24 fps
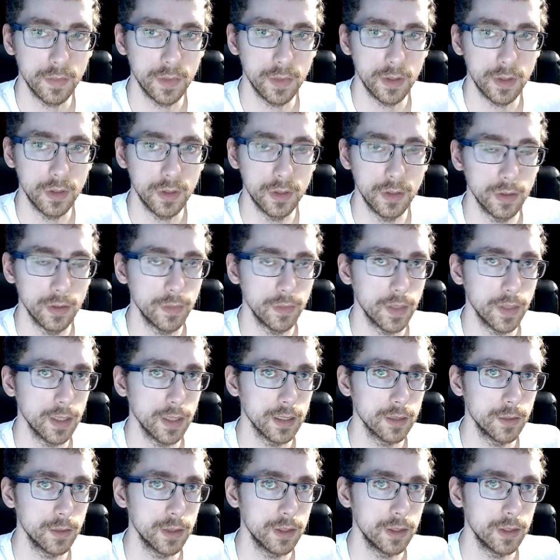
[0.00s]
to
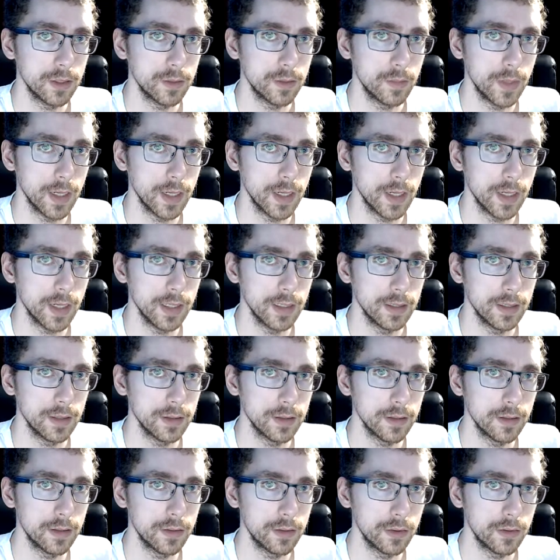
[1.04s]
possibly spy and
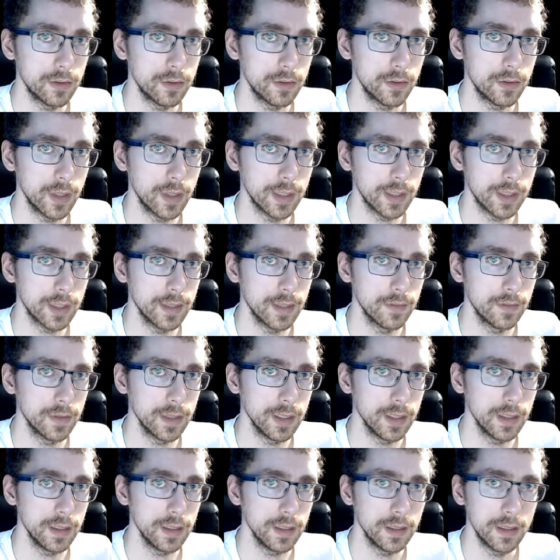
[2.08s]
track
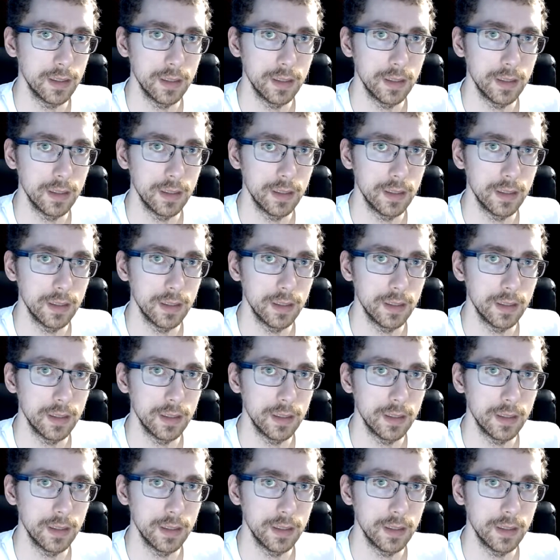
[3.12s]
every